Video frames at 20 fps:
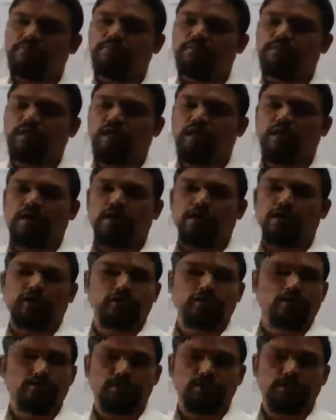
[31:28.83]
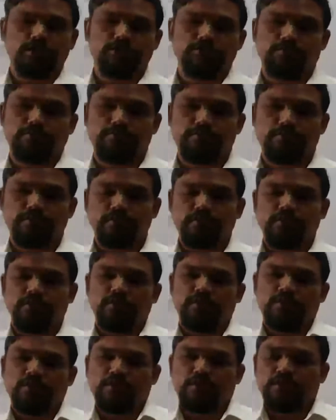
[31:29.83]
According to this
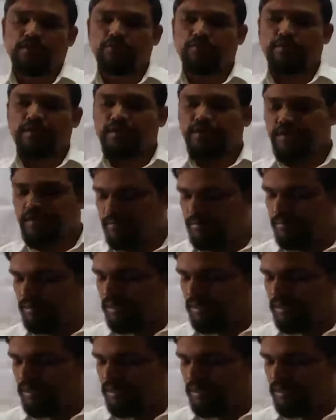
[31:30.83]
UNDP,